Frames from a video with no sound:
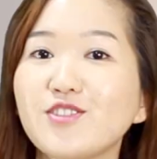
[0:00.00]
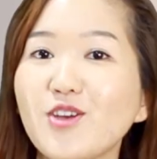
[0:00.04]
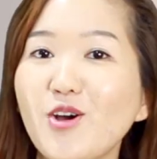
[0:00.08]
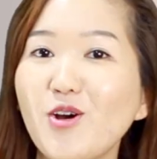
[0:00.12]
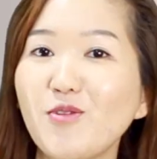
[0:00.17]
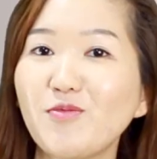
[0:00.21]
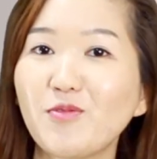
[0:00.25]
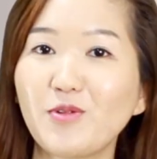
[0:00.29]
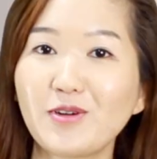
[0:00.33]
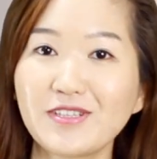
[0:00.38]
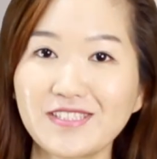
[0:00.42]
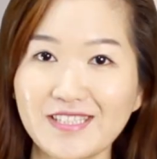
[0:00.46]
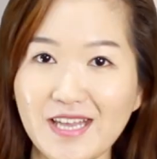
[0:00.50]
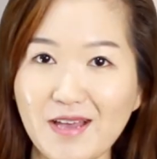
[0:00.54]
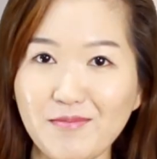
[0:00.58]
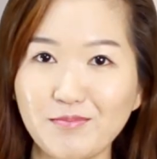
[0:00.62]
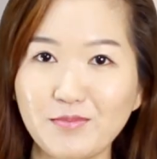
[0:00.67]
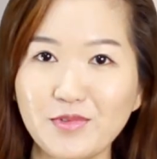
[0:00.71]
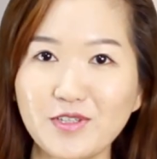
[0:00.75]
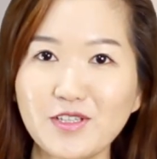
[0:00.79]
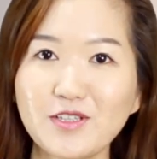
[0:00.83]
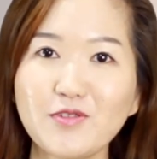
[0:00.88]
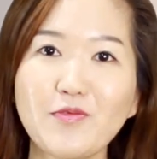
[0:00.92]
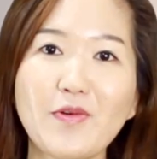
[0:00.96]
So, for
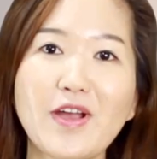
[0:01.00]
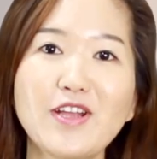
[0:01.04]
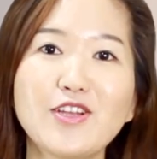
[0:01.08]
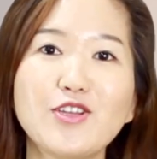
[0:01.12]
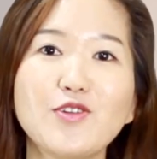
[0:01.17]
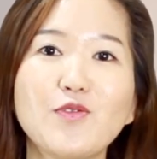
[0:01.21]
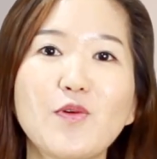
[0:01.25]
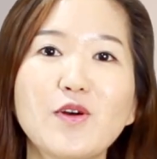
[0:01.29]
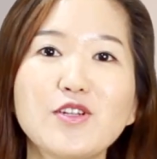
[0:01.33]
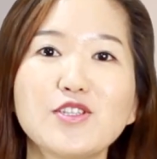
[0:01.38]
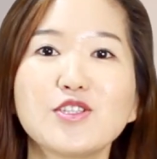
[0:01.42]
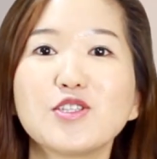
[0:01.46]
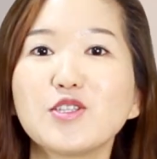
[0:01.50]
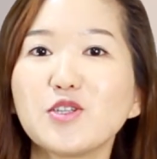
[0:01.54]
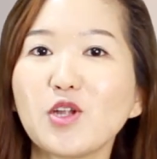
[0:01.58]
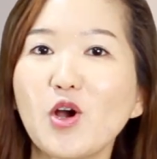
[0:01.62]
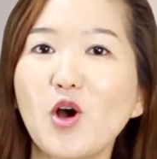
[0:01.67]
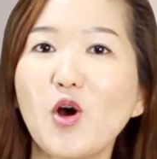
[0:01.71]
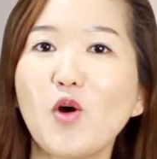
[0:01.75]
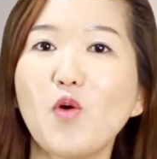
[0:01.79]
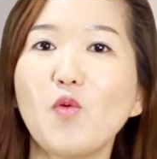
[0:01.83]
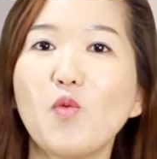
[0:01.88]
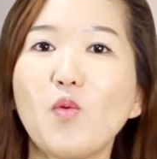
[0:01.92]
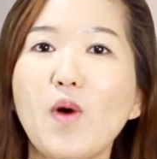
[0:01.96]
example, when you want to
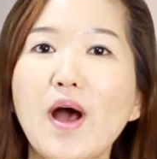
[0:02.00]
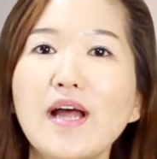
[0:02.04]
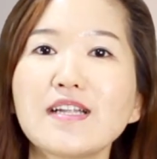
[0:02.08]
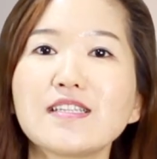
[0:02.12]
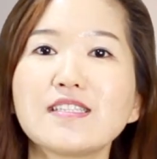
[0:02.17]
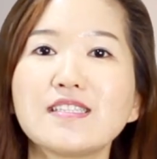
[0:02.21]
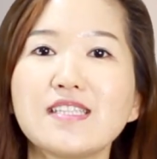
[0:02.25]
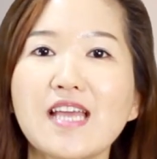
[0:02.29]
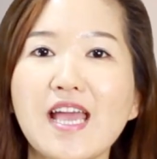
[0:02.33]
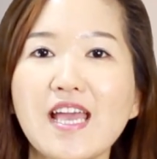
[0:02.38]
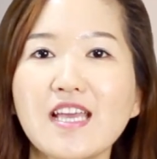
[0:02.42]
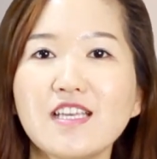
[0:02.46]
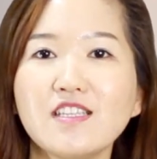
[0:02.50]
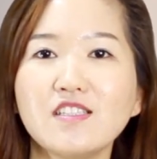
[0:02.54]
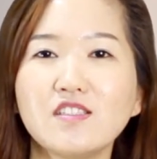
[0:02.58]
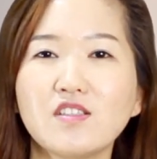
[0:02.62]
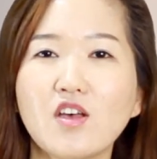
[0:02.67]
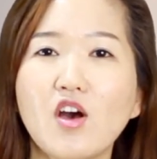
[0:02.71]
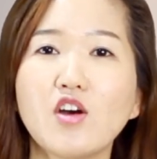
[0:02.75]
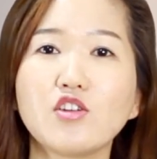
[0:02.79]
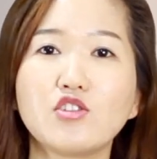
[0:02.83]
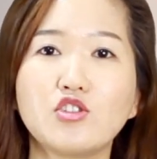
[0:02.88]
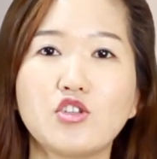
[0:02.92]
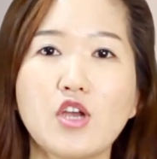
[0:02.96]
know what days
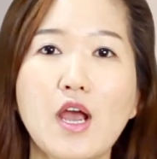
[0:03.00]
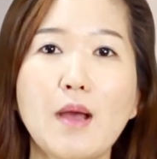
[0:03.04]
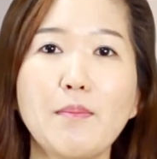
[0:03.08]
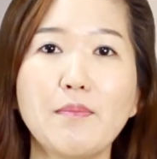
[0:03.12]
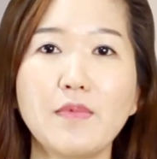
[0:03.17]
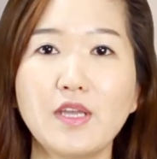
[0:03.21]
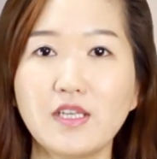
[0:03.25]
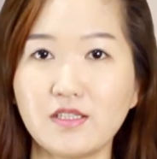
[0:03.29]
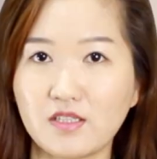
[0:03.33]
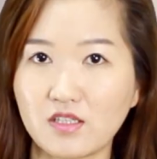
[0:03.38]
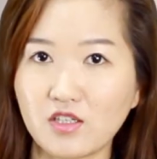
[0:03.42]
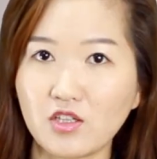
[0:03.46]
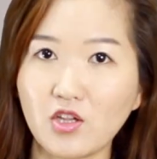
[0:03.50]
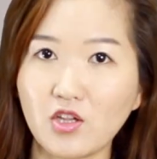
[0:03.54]
a shop is